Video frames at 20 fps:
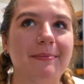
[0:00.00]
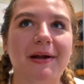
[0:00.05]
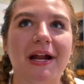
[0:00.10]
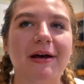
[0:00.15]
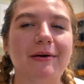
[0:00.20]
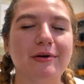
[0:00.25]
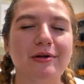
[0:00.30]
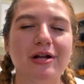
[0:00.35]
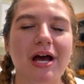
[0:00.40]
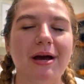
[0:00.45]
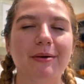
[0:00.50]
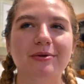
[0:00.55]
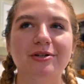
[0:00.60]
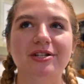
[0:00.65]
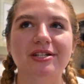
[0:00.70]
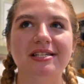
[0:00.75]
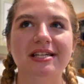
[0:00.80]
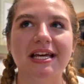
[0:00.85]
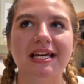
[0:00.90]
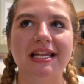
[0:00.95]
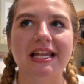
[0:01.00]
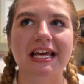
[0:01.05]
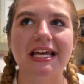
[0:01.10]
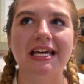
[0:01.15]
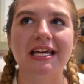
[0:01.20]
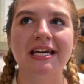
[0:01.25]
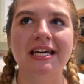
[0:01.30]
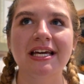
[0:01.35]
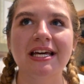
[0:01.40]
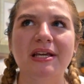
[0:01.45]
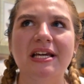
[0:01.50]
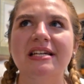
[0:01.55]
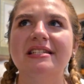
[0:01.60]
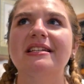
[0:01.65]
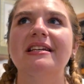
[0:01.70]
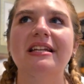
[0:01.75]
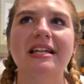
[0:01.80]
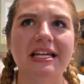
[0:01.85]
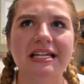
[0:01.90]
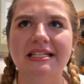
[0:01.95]
But I would just say, like, because
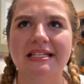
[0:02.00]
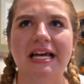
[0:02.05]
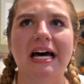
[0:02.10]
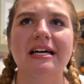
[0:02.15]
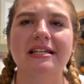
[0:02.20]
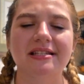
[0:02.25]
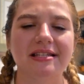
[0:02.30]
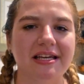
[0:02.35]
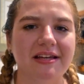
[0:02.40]
it does,